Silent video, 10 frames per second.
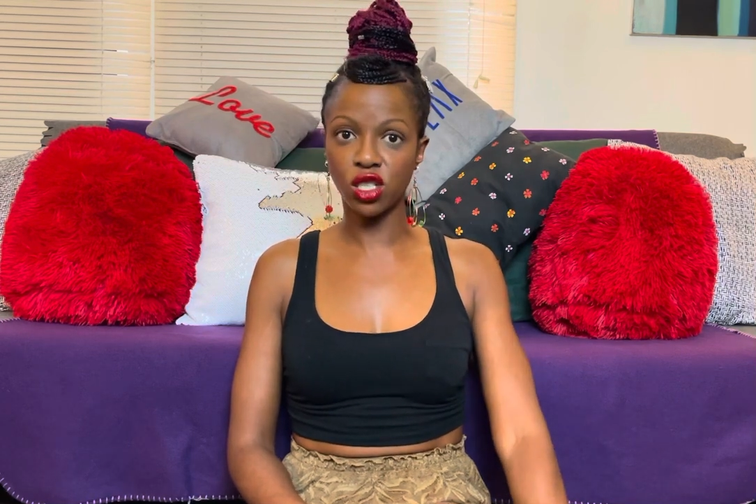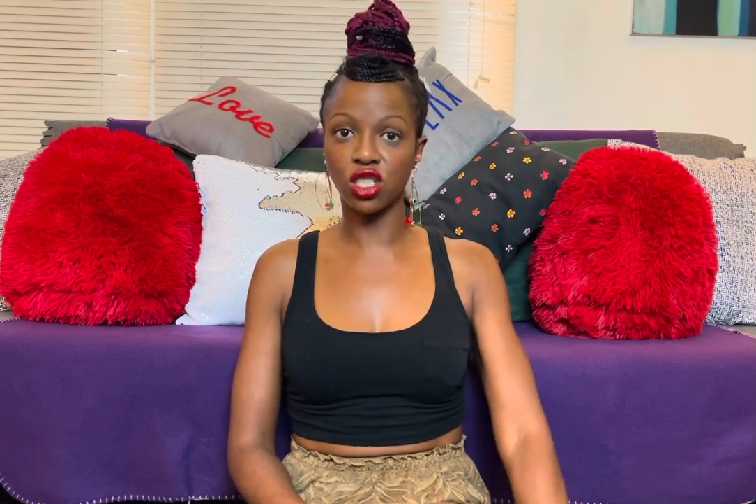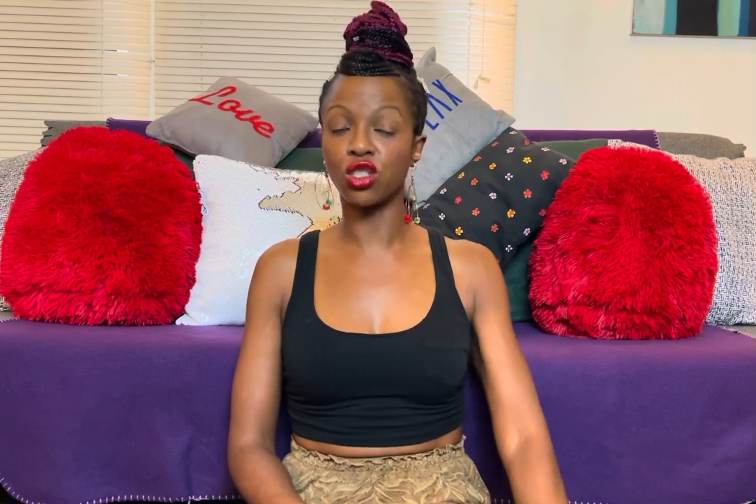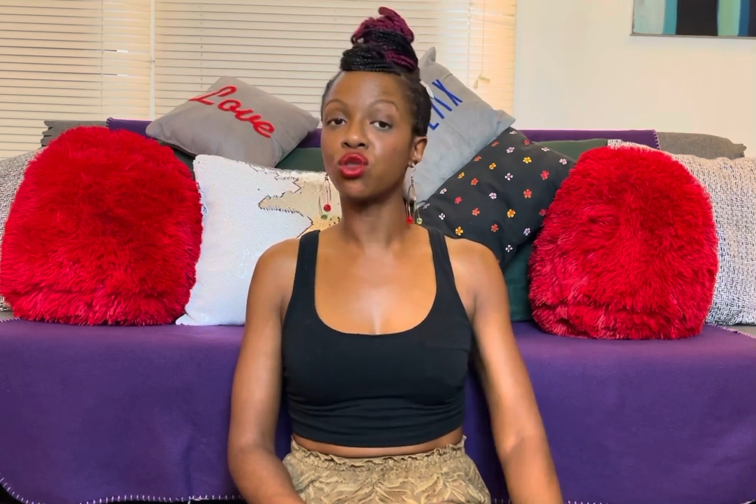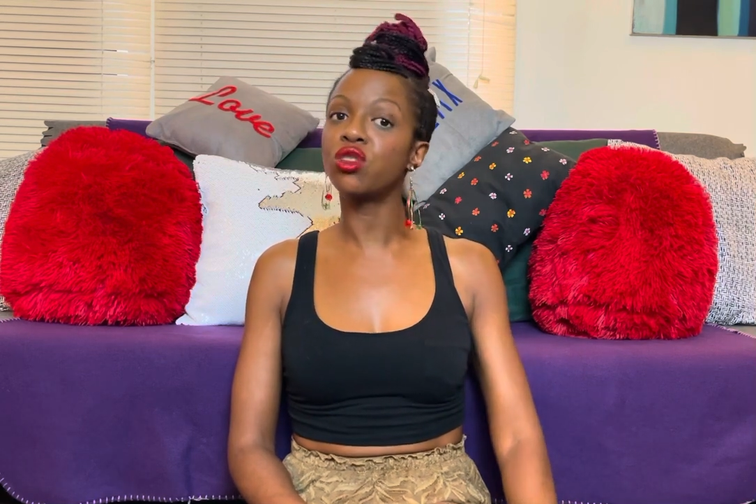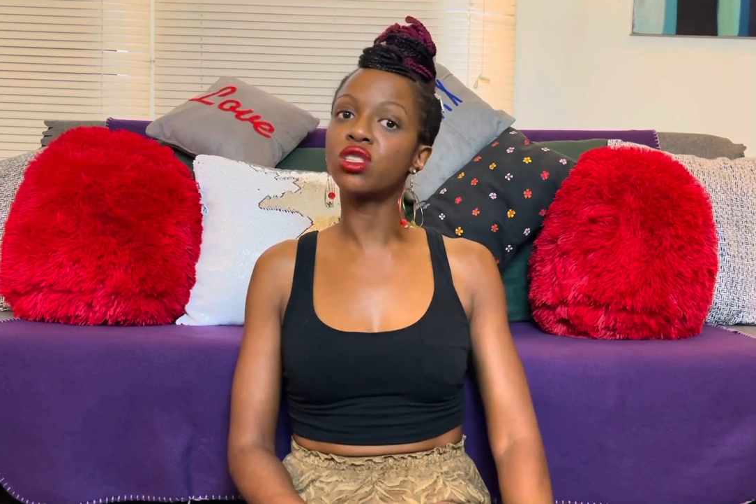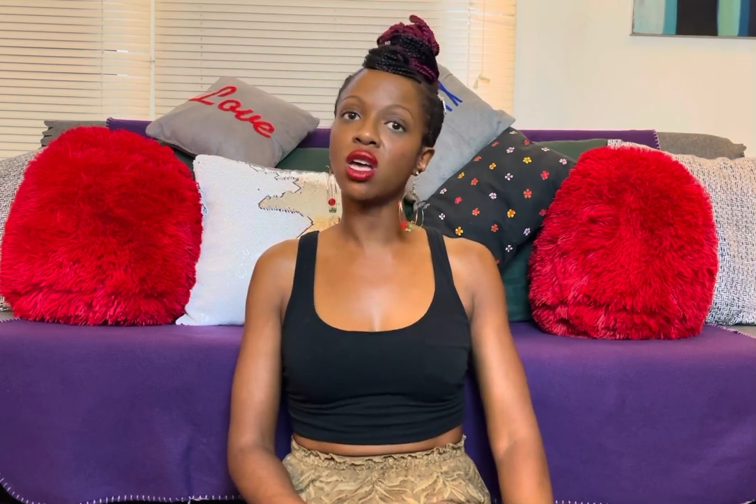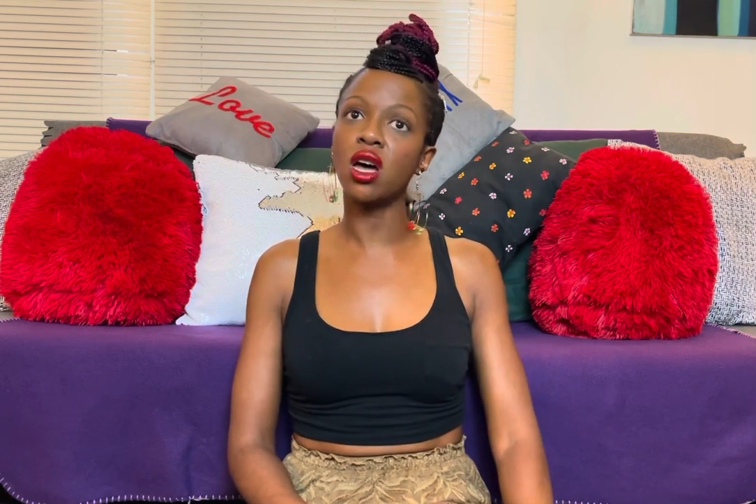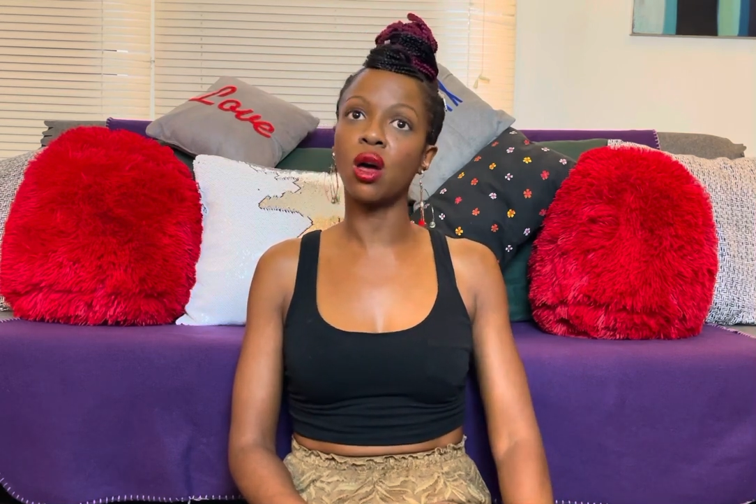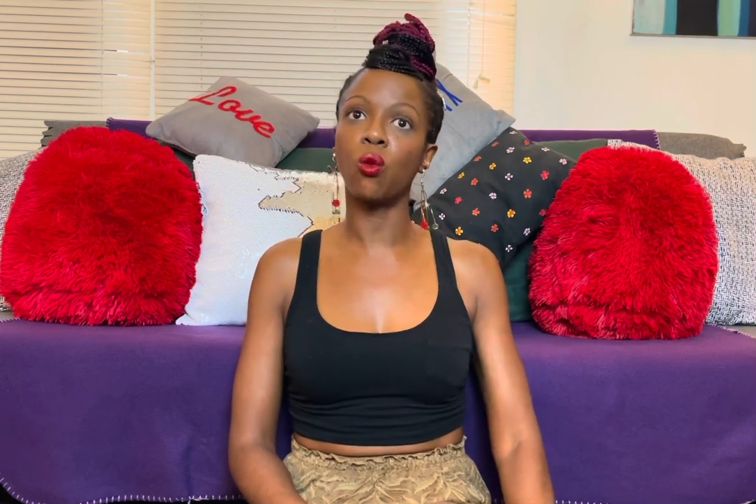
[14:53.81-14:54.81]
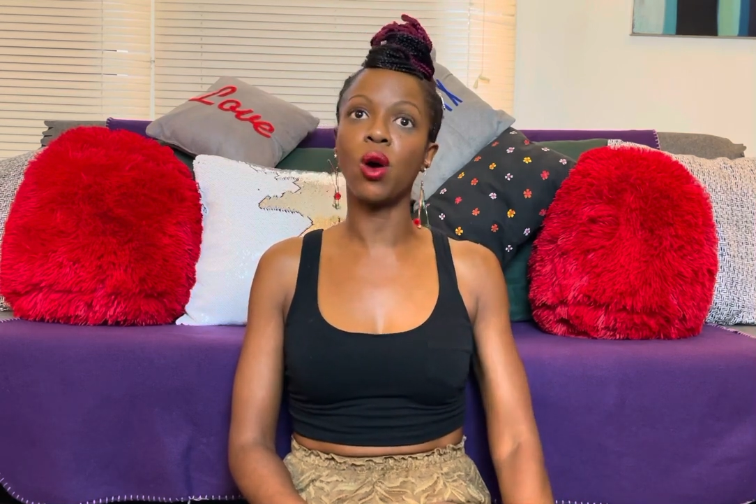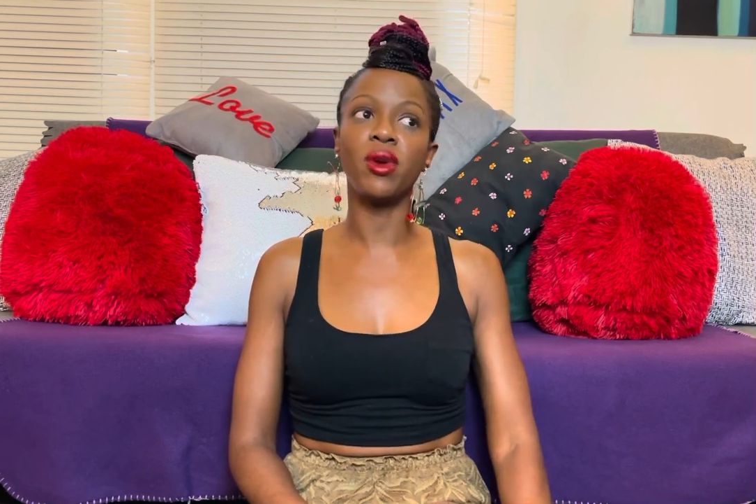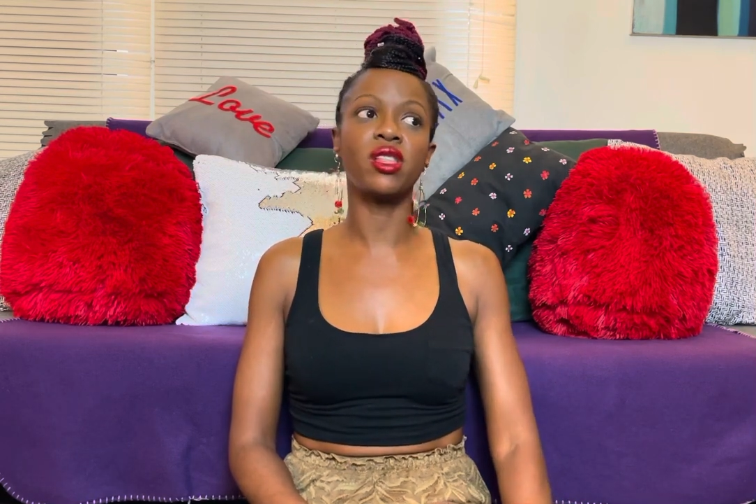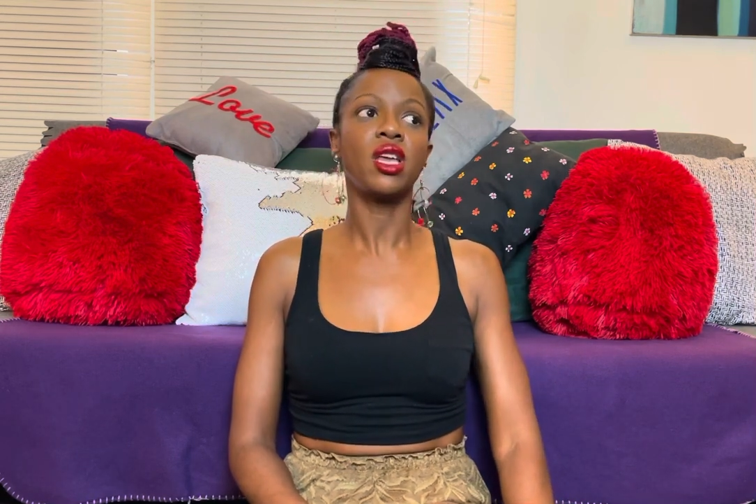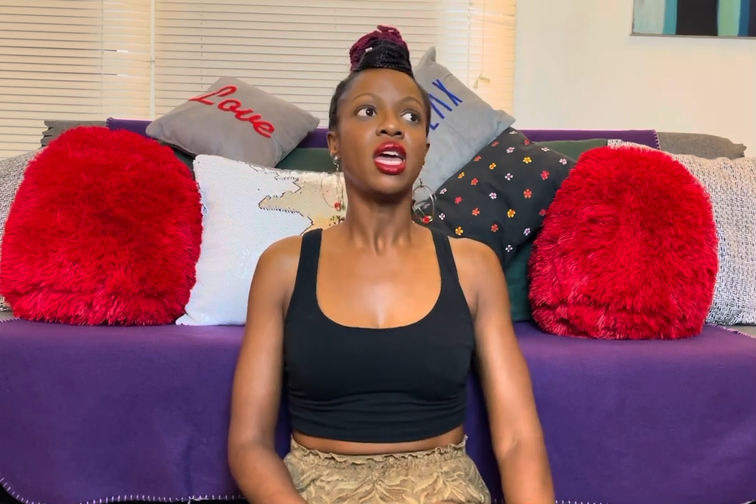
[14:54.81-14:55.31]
Because as soon as a woman